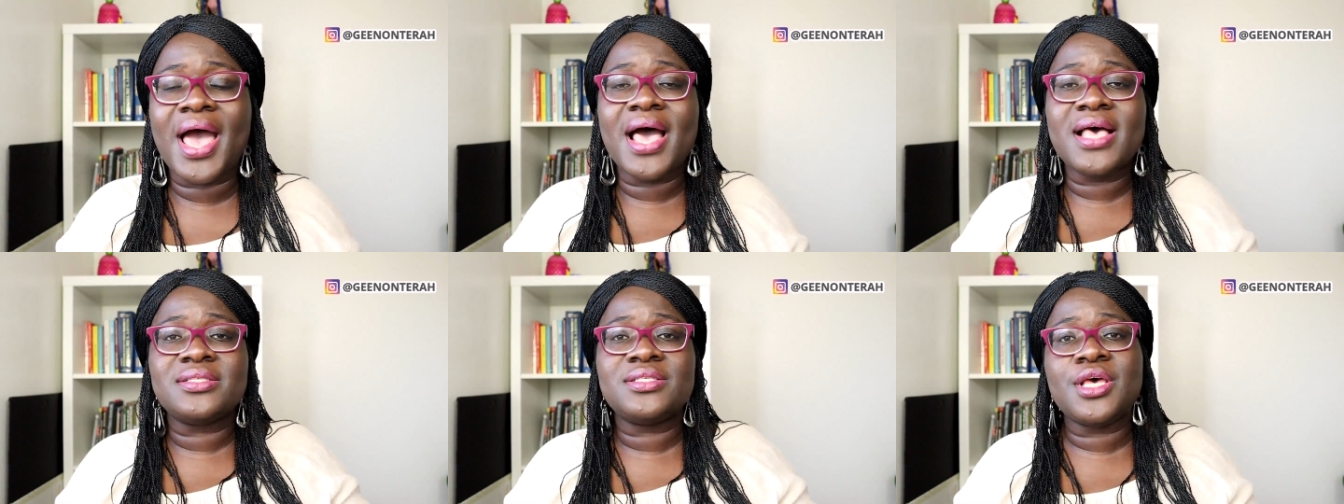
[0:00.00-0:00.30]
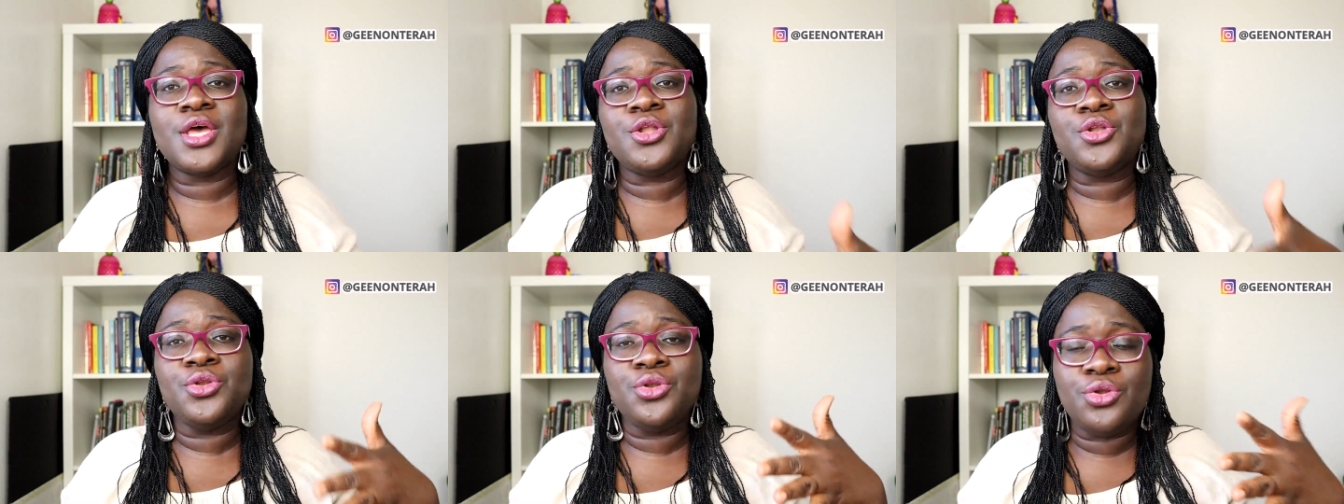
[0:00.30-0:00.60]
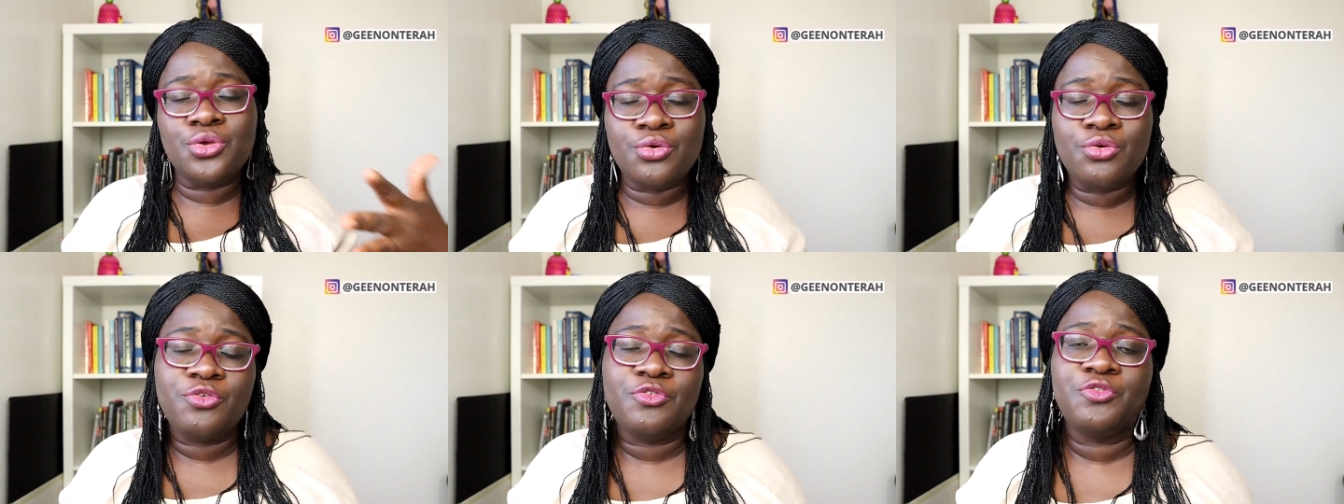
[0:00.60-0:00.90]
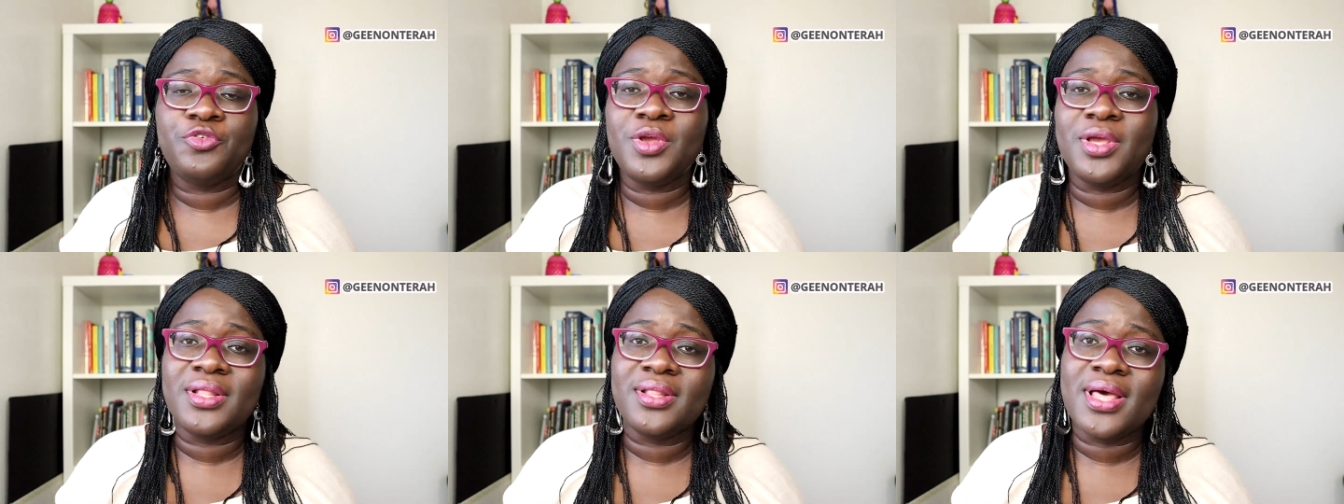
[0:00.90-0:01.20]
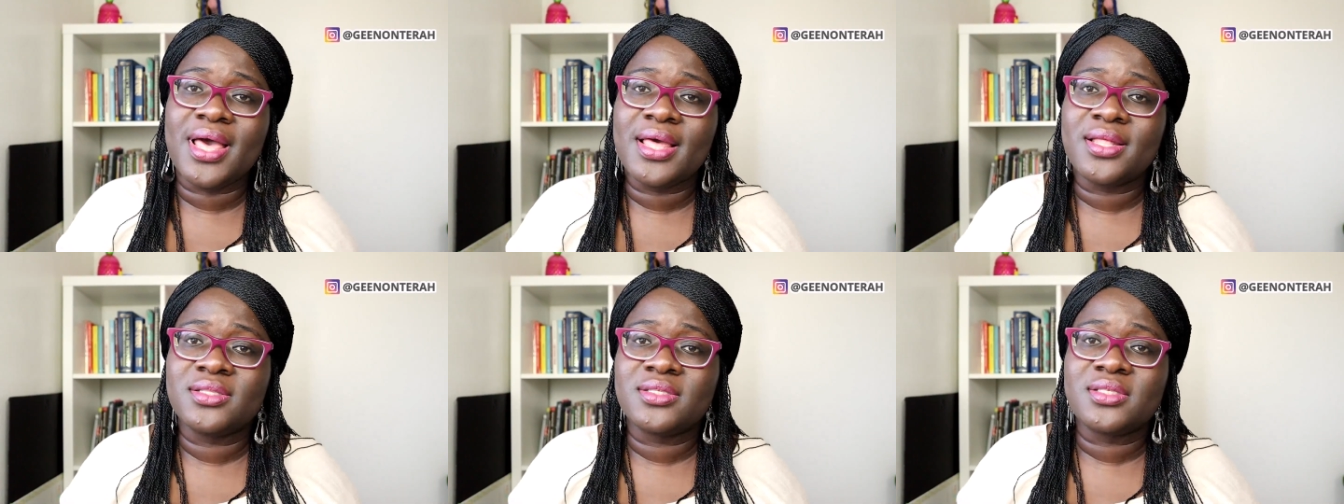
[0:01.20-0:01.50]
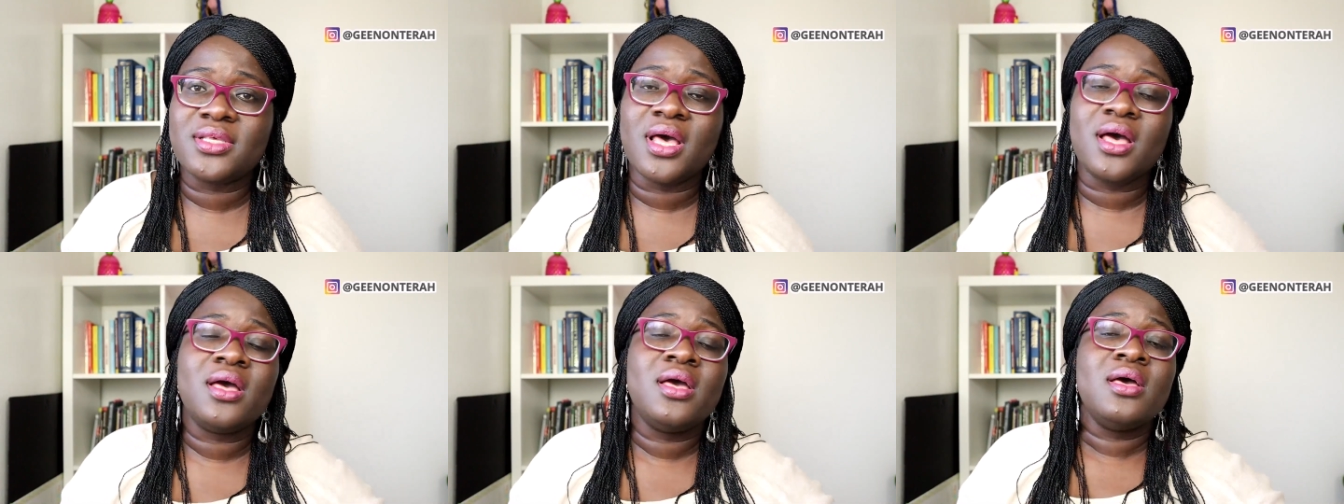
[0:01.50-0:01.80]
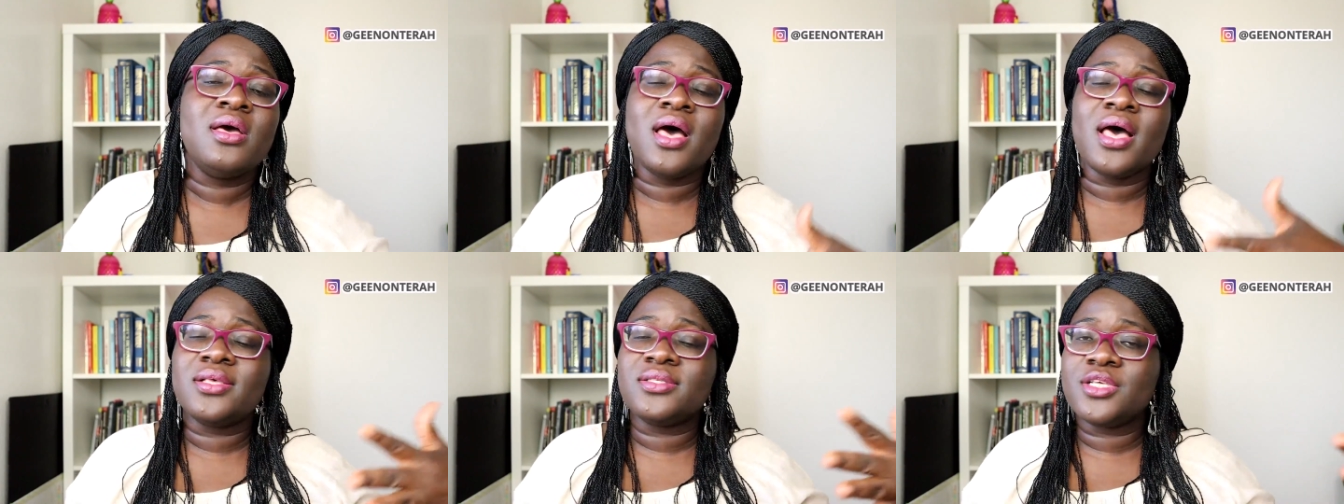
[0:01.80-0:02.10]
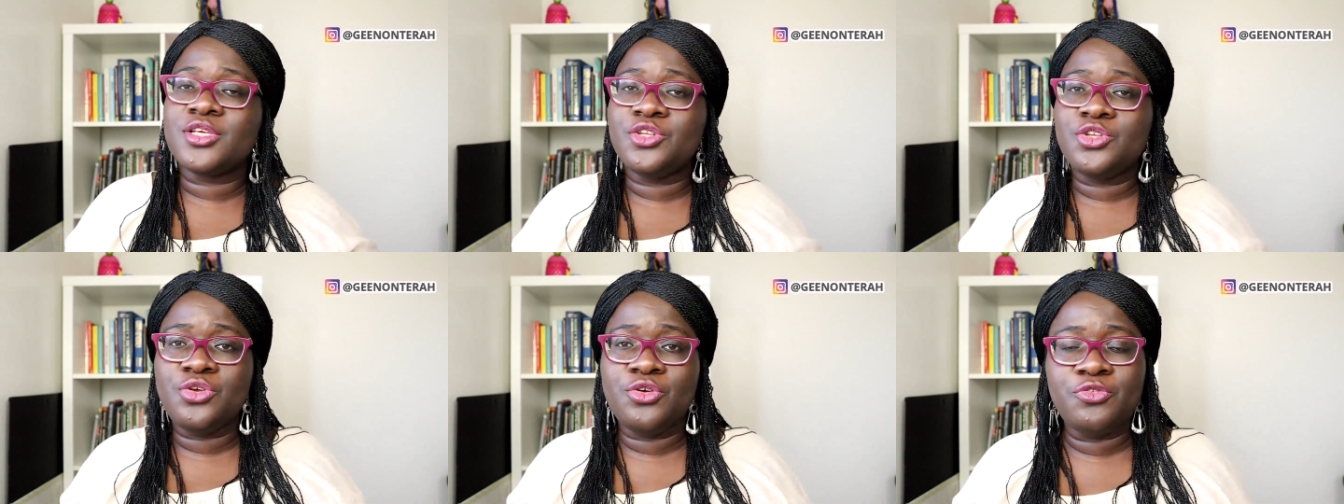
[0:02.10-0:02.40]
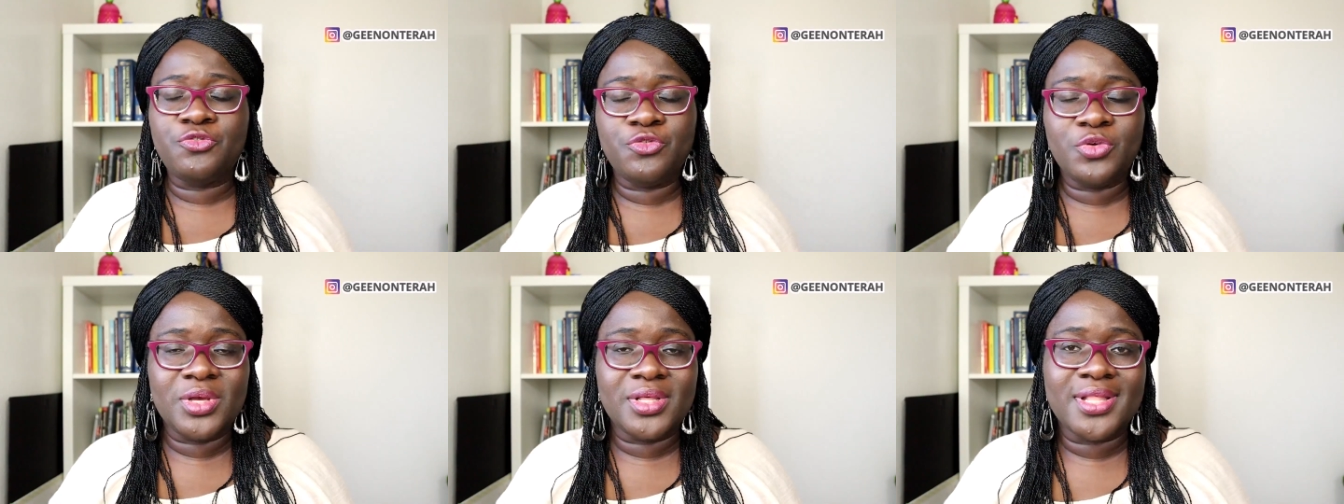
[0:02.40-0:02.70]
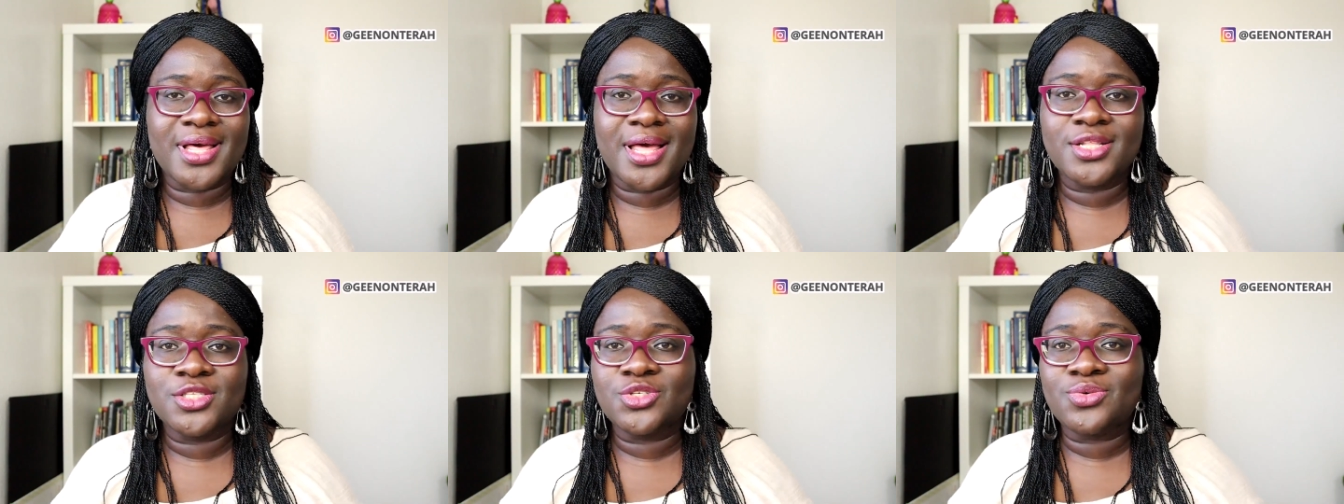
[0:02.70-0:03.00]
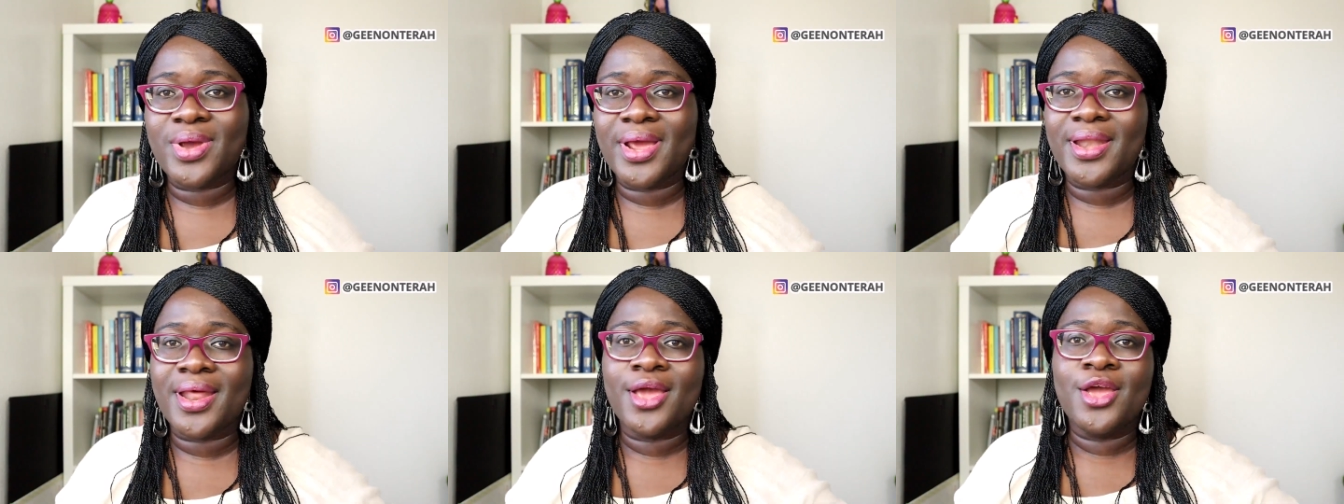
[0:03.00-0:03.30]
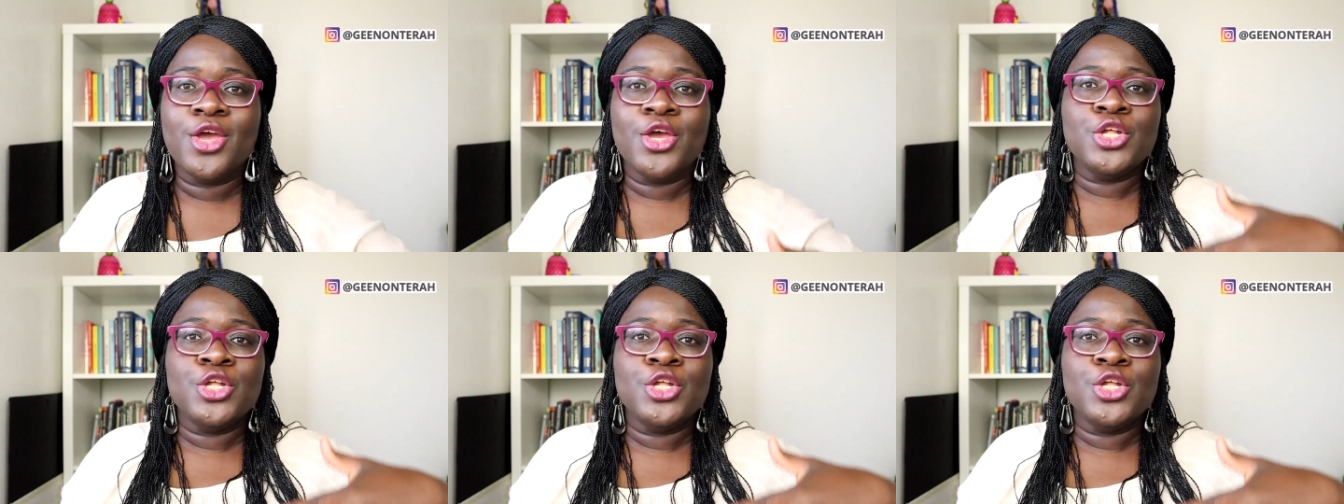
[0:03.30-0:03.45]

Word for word: as a new freelancer, as a new freelance writer,